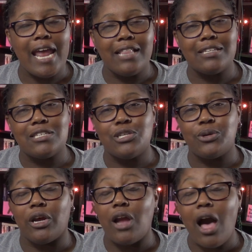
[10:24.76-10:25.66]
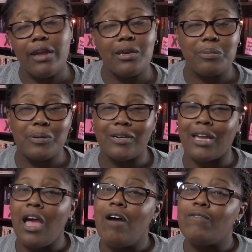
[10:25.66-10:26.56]
I listened to it on
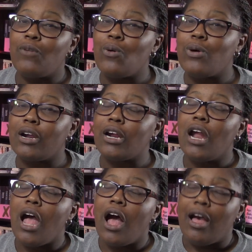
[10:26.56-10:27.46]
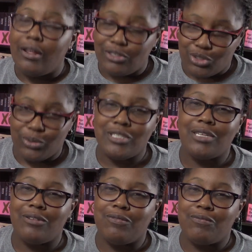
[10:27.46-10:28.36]
audiobook for
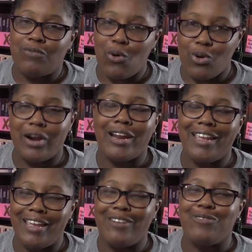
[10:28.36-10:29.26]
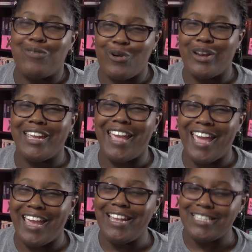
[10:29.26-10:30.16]
24 in
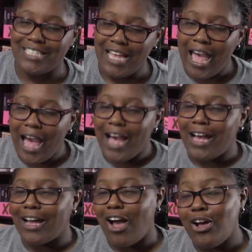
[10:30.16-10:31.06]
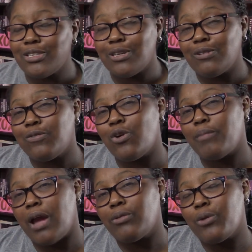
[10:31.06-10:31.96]
48. Also for
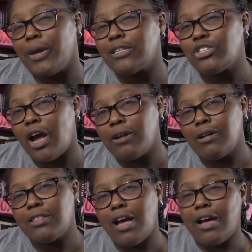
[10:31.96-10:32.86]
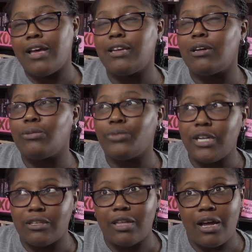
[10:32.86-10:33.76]
my romance genre-a-thon,
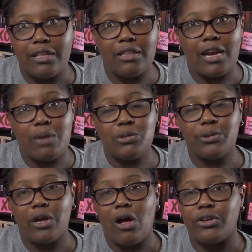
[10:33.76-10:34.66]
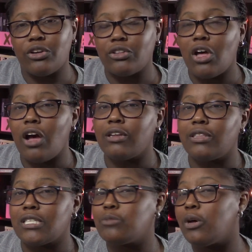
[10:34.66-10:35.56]
readathon that I'm doing all year long,
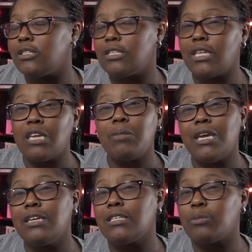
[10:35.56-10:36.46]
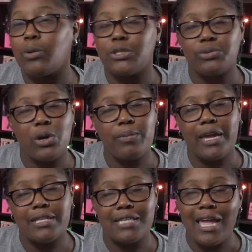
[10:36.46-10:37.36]
this month's theme is sports
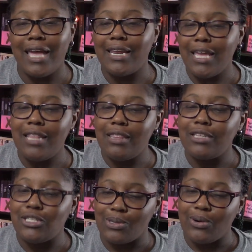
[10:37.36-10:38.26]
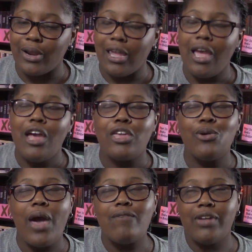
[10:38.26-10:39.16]
romance, and in this story
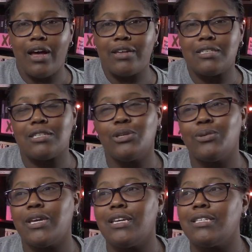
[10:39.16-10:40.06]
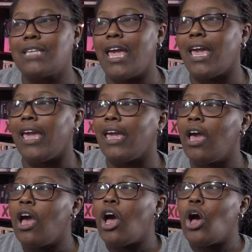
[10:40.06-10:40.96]
you have Gus, who is a
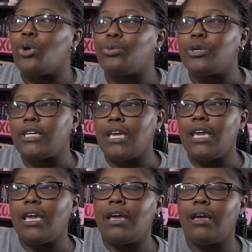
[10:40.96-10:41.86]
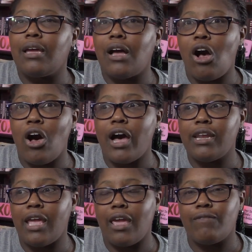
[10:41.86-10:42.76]
rookie
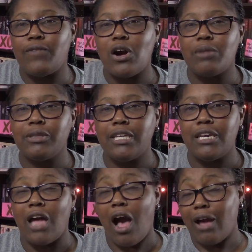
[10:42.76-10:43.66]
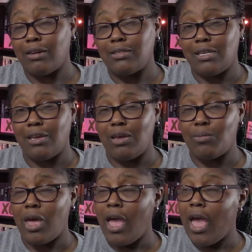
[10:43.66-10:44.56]
on a farm league hockey
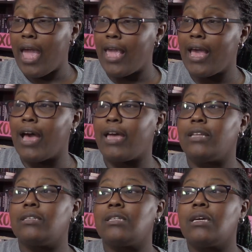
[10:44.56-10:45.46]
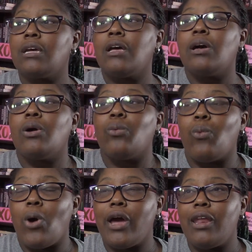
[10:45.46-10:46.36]
team, and
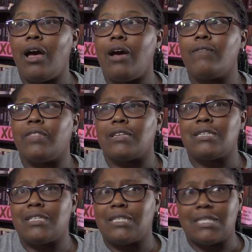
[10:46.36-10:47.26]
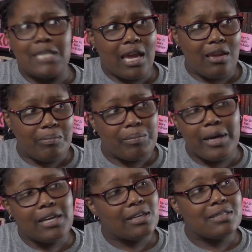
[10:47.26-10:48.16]
one of the skate
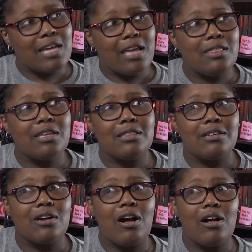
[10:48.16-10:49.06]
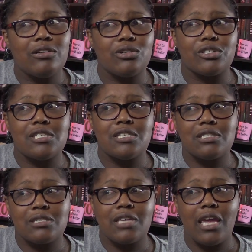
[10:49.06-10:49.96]
bunnies, I think they're called, or
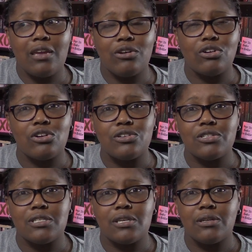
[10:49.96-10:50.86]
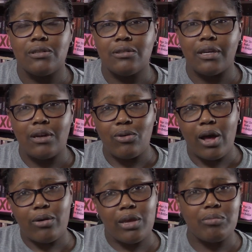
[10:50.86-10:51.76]
skate girls that go
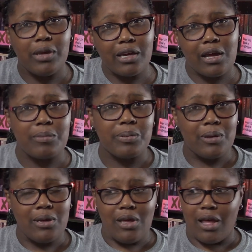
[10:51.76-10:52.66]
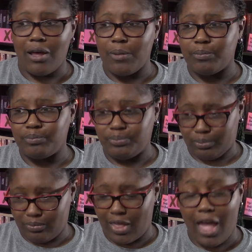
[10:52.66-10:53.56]
out and pick up
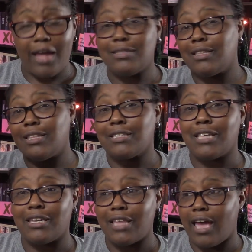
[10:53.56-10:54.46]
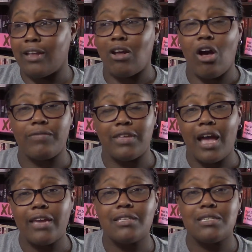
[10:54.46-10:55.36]
the hats and things like that off the
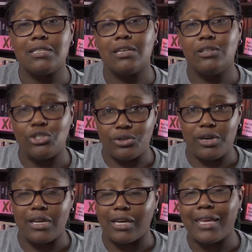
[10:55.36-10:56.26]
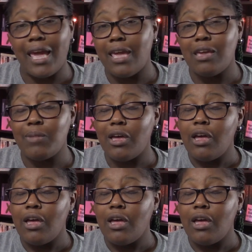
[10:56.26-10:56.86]
ice during a game.